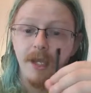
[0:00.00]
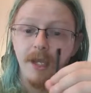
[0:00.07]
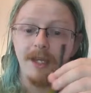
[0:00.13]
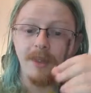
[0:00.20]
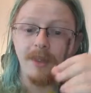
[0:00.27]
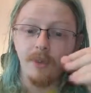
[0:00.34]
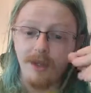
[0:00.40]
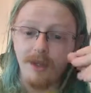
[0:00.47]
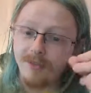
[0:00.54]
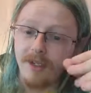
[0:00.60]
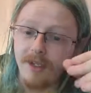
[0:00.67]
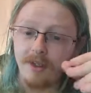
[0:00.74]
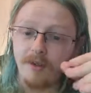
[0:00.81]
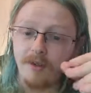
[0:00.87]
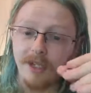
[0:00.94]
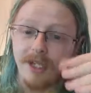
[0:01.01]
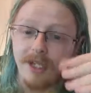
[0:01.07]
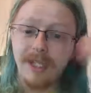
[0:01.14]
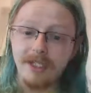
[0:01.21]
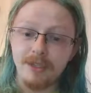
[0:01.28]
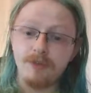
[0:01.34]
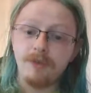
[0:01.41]
and the wavelength for
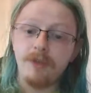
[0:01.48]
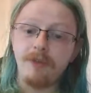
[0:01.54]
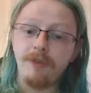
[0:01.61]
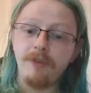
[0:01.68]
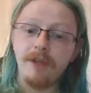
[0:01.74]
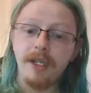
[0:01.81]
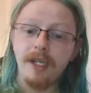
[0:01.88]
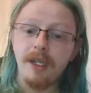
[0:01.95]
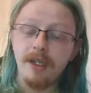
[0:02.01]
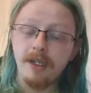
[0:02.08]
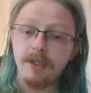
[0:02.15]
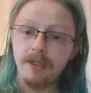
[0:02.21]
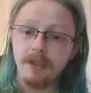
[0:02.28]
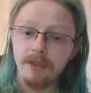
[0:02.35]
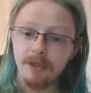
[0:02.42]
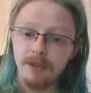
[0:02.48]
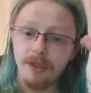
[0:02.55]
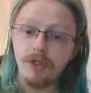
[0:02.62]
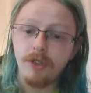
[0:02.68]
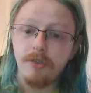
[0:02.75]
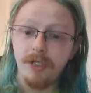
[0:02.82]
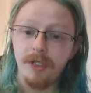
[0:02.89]
that is roughly
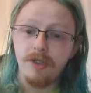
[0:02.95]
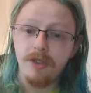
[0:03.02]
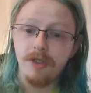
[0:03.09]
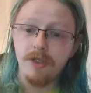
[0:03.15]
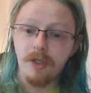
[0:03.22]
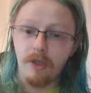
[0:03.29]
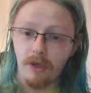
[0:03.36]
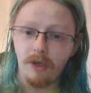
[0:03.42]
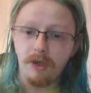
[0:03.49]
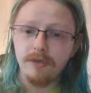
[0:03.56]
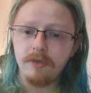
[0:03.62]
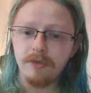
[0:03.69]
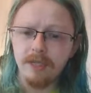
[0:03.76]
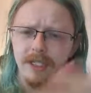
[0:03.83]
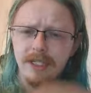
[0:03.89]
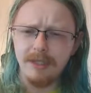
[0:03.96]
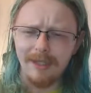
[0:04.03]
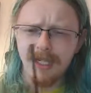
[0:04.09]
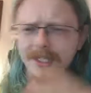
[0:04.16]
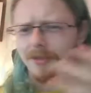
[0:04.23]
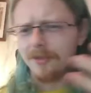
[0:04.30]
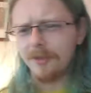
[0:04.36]
2 meters long.
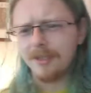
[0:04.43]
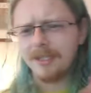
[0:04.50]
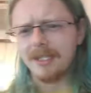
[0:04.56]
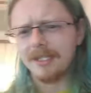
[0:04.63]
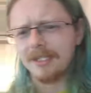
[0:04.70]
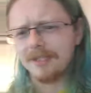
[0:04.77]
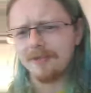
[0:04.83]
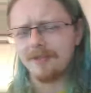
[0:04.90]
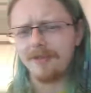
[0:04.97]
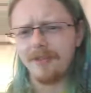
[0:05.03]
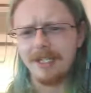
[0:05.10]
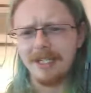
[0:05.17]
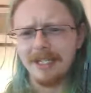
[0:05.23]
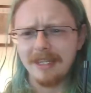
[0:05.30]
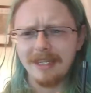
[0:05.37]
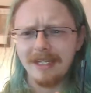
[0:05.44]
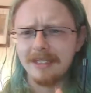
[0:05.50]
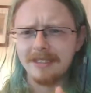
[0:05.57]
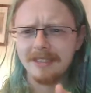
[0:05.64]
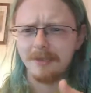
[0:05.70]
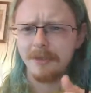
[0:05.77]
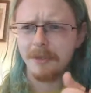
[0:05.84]
I don't know what that is in feet. I think
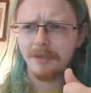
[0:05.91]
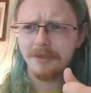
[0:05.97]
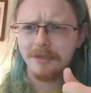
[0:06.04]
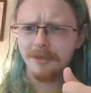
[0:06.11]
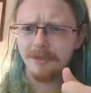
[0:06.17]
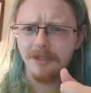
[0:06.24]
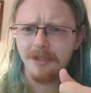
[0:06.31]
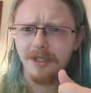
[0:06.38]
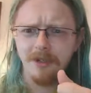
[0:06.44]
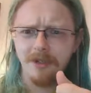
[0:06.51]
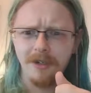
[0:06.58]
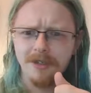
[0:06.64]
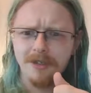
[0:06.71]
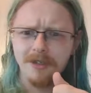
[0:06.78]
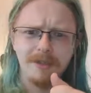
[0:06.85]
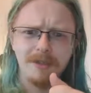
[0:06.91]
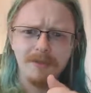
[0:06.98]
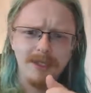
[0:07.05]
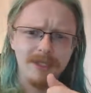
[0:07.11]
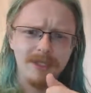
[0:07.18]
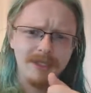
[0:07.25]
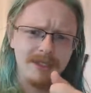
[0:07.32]
that's about 2 yards or
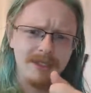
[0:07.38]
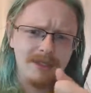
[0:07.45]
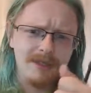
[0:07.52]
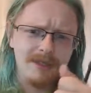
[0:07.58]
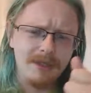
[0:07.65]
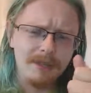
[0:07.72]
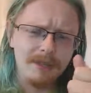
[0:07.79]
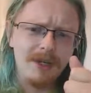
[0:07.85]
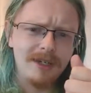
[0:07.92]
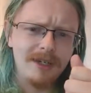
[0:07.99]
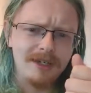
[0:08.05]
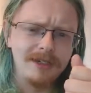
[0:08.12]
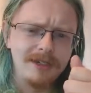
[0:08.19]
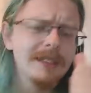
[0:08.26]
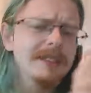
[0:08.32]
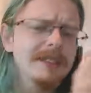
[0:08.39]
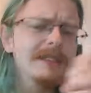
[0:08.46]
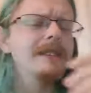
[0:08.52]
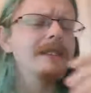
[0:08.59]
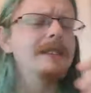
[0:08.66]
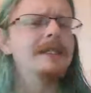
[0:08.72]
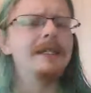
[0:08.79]
something in American.
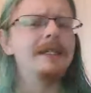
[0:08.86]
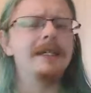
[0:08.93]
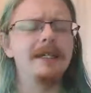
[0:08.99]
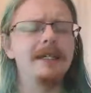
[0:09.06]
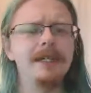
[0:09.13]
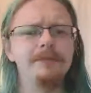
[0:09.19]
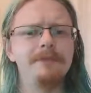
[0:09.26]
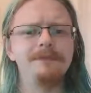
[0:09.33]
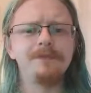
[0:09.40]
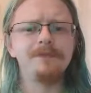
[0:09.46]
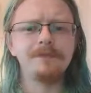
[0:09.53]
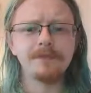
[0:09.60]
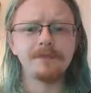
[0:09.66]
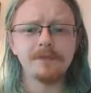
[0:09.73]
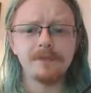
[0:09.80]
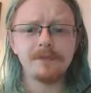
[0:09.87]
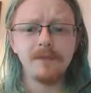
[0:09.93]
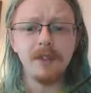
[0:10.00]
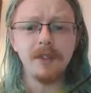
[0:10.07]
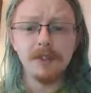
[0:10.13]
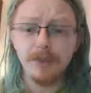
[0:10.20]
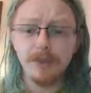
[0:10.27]

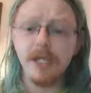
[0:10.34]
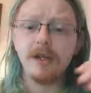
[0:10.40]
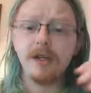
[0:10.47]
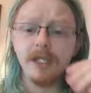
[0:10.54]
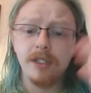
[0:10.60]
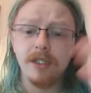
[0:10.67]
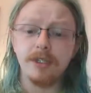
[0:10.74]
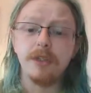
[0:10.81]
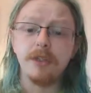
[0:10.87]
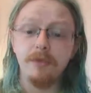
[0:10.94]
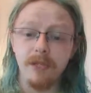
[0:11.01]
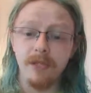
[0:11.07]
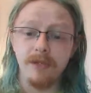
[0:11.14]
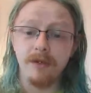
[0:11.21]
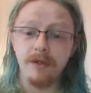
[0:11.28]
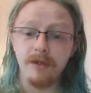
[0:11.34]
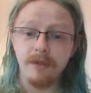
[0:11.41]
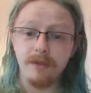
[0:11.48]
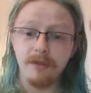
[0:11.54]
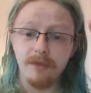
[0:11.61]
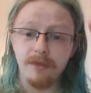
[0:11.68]
So we call that the 2 meter